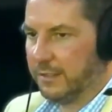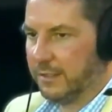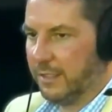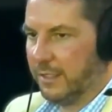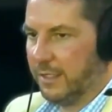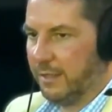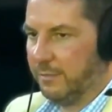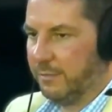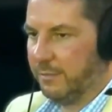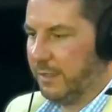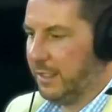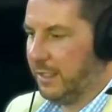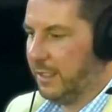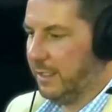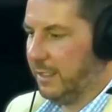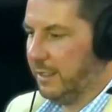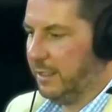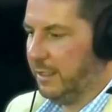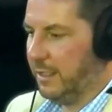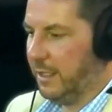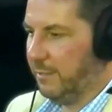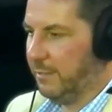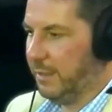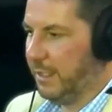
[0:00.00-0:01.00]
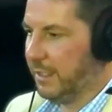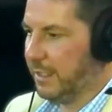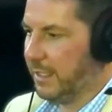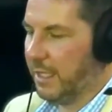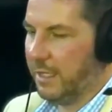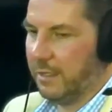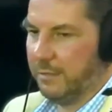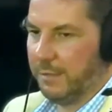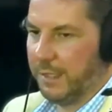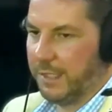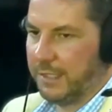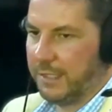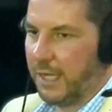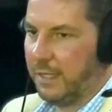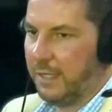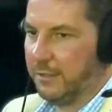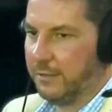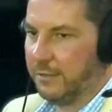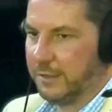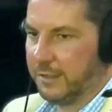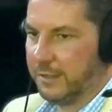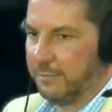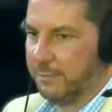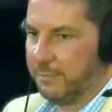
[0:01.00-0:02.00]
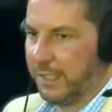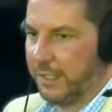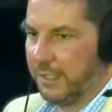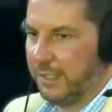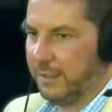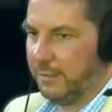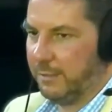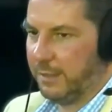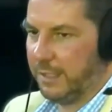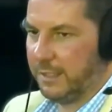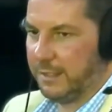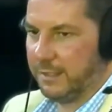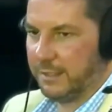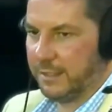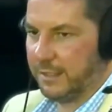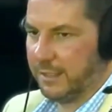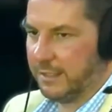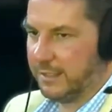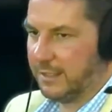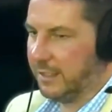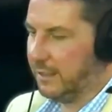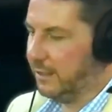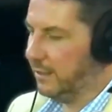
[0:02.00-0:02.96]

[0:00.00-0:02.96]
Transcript: Because I'm not counting my dollars by any means.